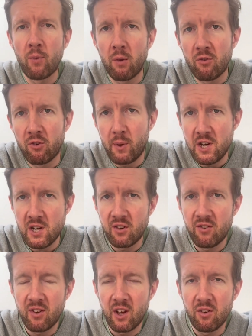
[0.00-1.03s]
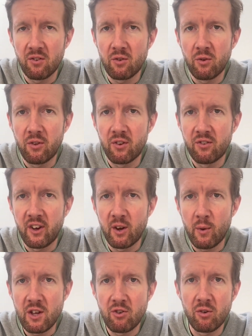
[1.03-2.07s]
specialist cells called the
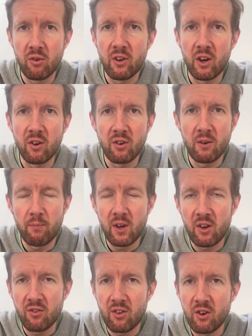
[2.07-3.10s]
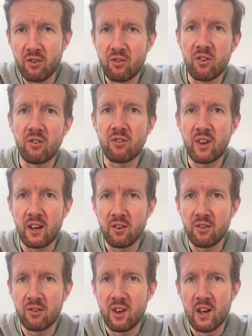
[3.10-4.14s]
sinoatrial node, and it's those
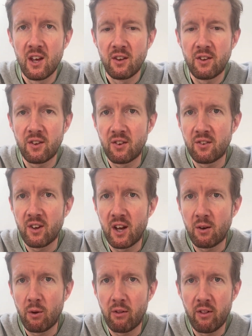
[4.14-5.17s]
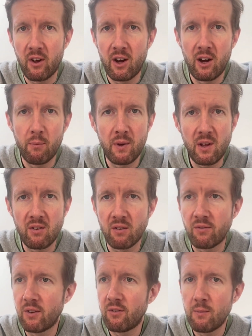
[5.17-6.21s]
cells that decide whether the heart beats
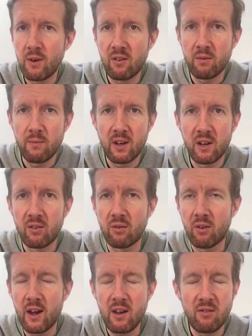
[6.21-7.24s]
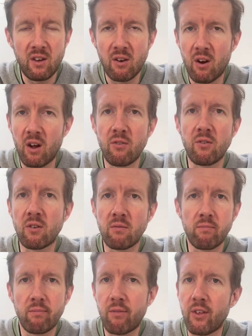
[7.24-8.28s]
at 50 beats a minute or 80 or
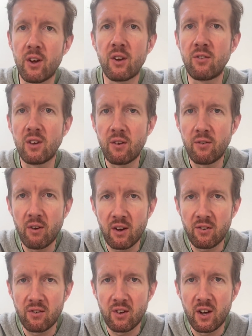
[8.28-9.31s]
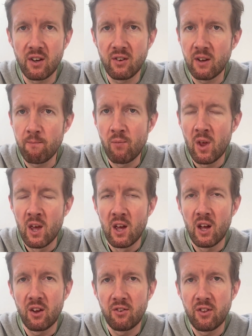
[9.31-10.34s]
130 if you're exercising,
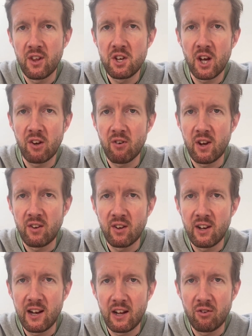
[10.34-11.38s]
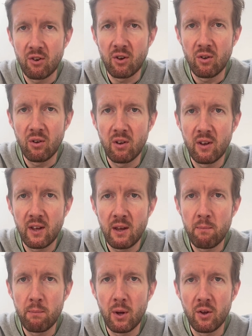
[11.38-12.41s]
and so they generate an electrical
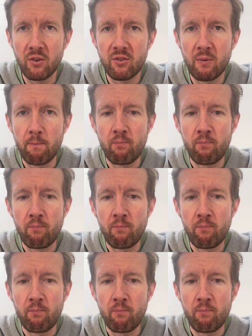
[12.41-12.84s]
impulse.